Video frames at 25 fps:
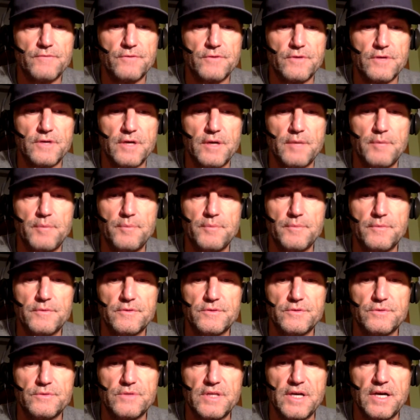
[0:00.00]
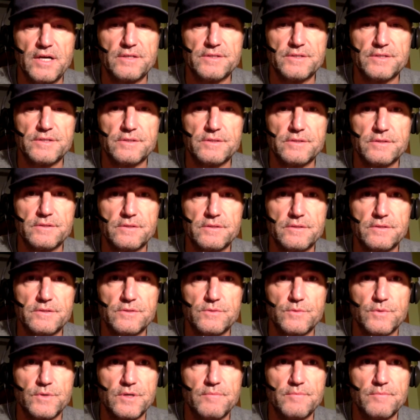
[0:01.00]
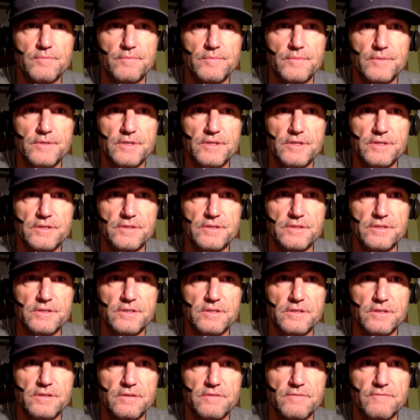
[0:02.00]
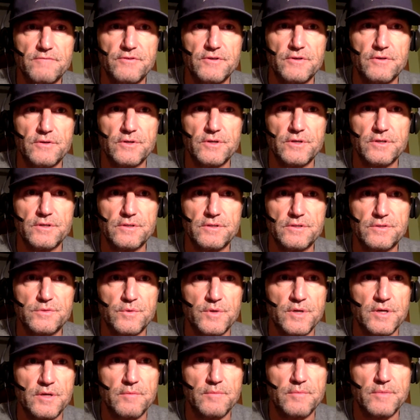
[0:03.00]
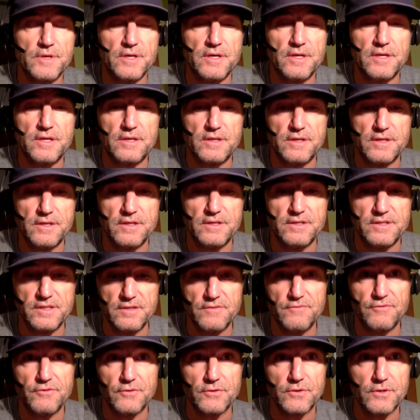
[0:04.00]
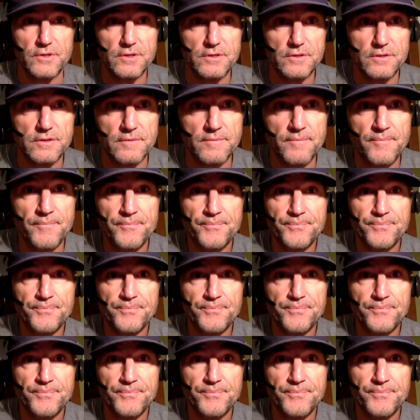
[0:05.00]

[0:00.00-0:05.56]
a 2,000 swim, easy, feel good swim, and it did feel good,